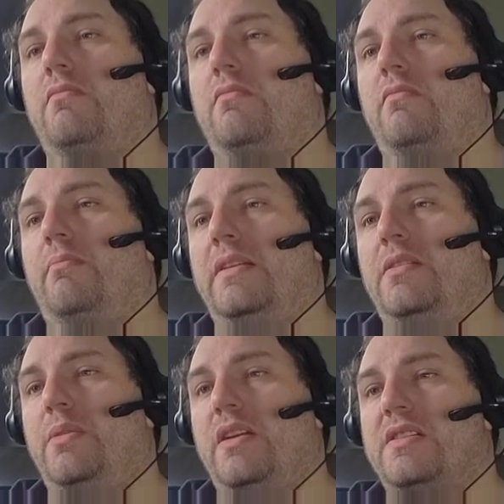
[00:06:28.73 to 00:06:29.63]
mainly
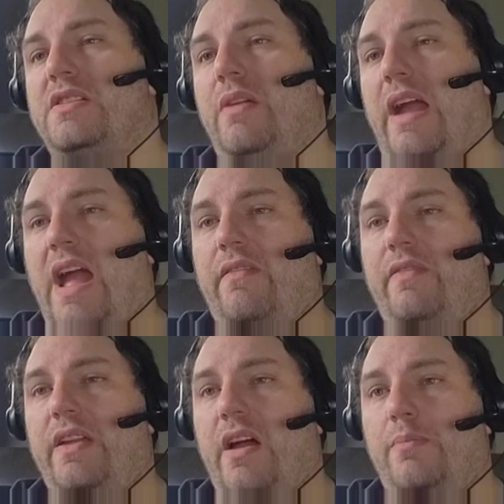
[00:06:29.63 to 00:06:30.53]
because you have
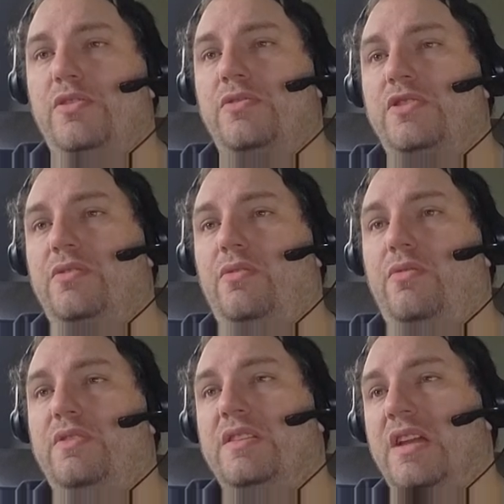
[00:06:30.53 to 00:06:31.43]
the option to
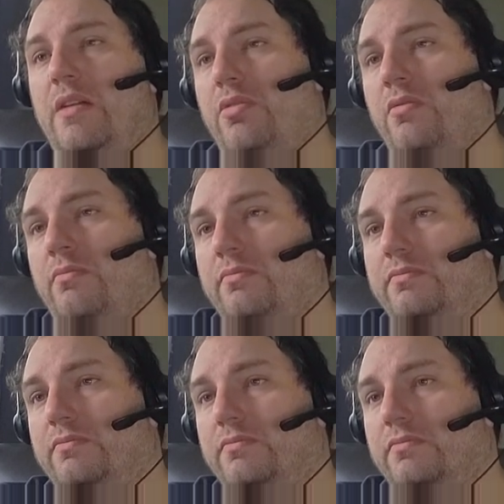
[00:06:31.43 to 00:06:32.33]
disable
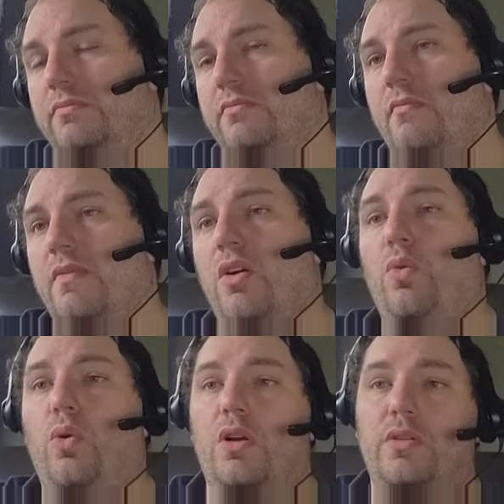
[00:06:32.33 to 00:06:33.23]

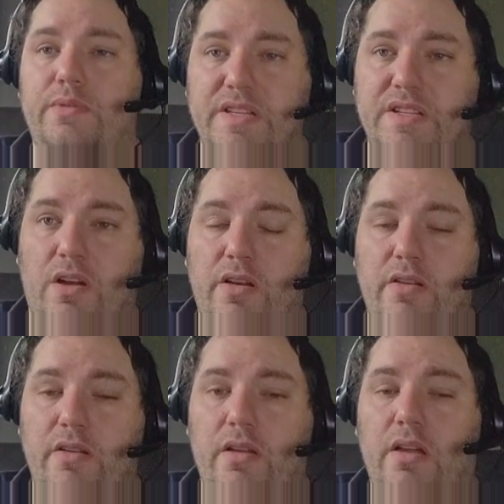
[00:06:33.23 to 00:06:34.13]
or discard.
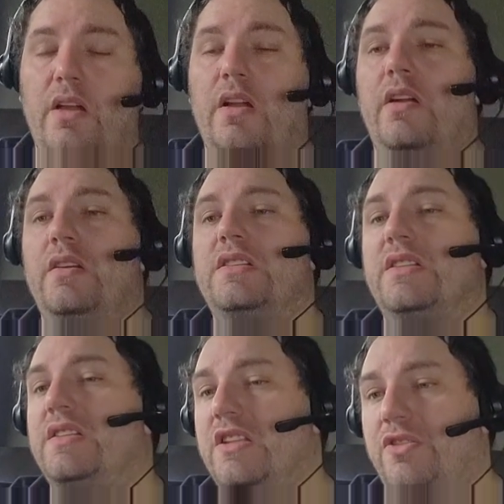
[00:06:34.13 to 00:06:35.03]
So
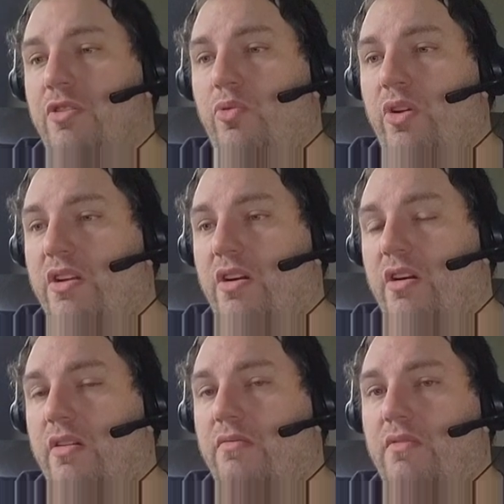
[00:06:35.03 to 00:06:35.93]
this is a 3-point
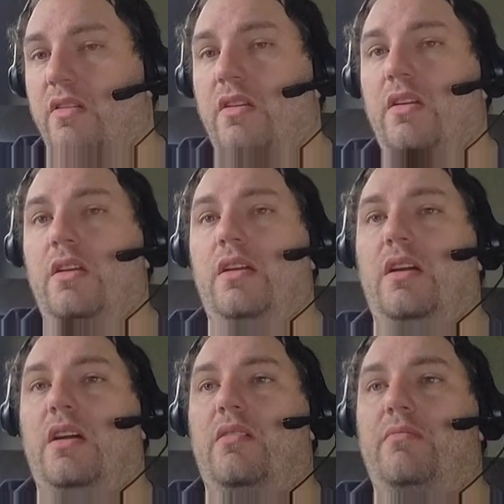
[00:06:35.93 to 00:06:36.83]
card.
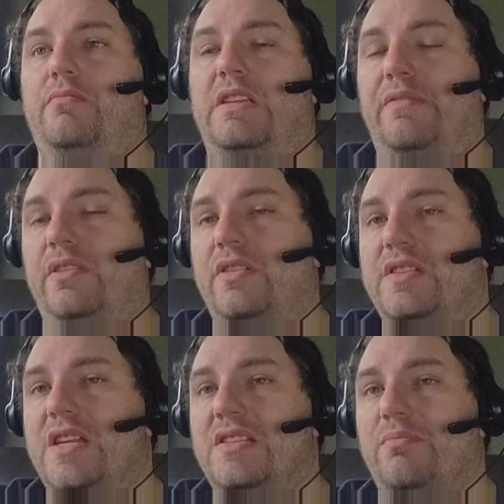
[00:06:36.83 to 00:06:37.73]
Definitely could
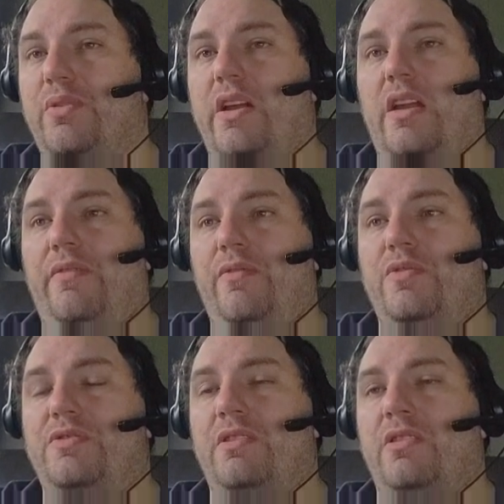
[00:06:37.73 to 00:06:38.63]
see some play if it
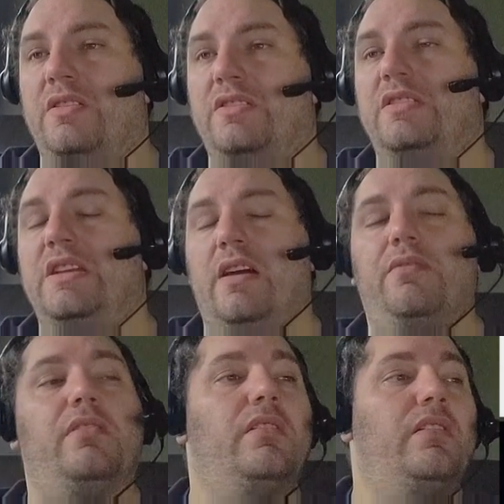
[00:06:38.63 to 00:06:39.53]
was recosted down.
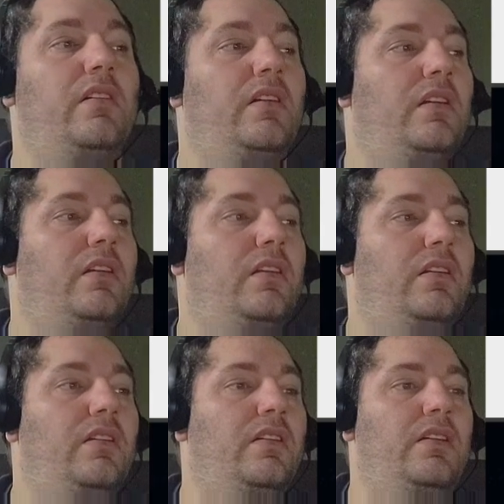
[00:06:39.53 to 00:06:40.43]

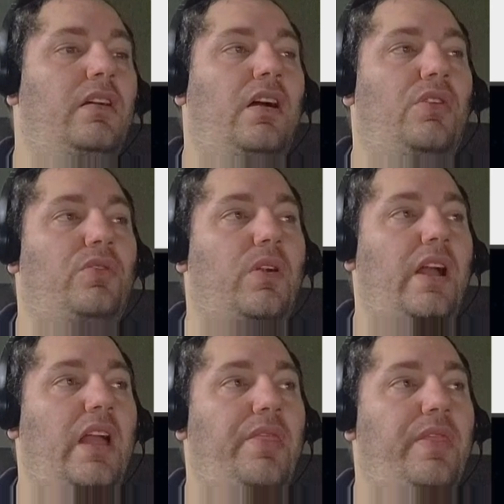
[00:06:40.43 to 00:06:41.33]

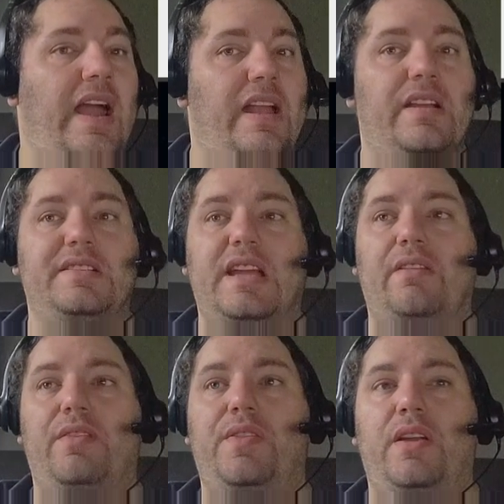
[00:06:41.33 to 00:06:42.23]
Alright, that is
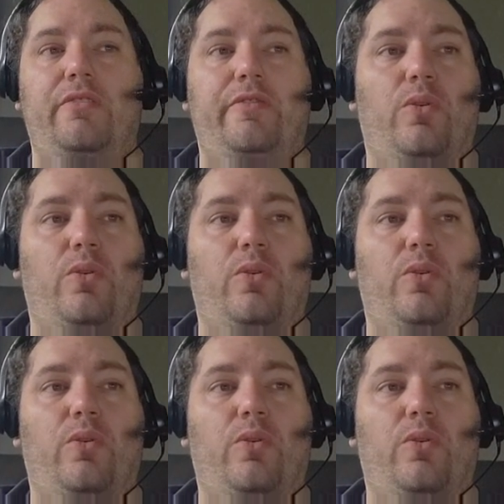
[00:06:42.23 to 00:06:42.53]
everything for